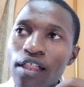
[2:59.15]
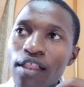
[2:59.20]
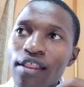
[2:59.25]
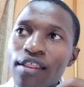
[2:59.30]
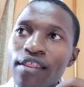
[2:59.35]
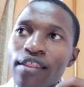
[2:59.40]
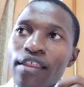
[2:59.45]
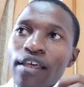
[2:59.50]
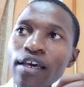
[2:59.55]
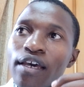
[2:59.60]

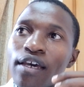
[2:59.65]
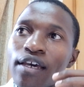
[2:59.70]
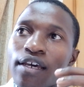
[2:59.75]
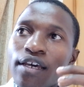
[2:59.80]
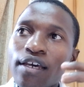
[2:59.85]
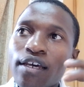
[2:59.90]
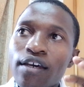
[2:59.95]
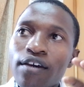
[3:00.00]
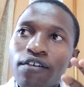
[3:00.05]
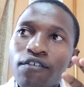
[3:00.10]
the
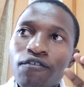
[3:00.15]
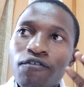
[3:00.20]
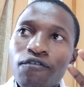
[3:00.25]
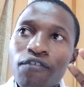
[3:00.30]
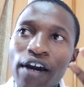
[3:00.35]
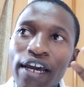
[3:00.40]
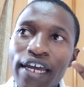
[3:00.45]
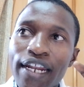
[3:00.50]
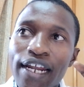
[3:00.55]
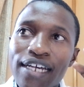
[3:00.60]

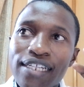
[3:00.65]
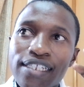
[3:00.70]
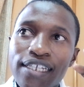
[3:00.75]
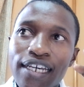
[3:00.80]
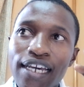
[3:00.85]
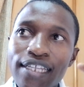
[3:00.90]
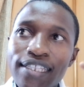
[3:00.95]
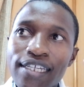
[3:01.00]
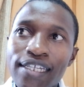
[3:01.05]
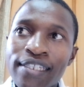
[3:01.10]
virus
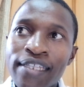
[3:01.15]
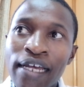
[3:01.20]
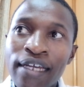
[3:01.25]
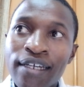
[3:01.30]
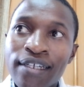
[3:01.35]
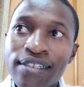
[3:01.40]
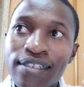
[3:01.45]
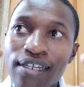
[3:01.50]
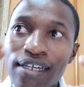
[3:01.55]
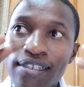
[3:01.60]
gets its
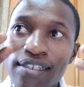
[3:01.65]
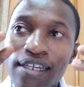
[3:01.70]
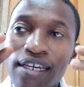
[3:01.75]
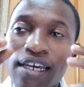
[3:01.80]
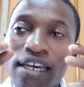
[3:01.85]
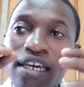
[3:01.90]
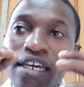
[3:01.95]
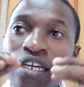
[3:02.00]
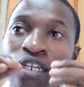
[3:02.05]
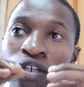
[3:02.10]
access
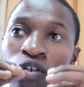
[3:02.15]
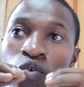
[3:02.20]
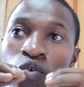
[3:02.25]
into